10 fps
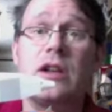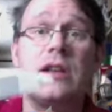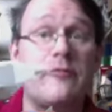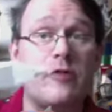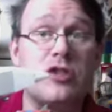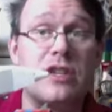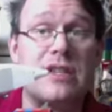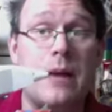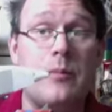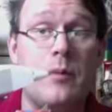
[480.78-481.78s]
in the first
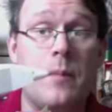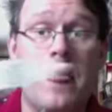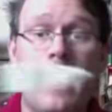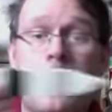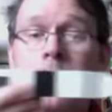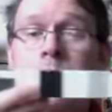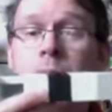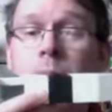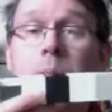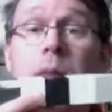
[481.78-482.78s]
example,
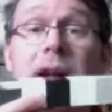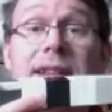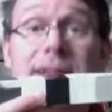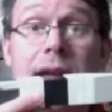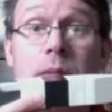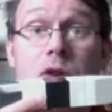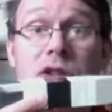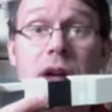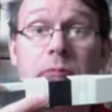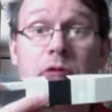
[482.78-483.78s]
but it's taken more
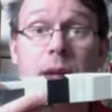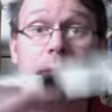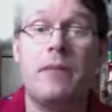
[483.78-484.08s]
time for him.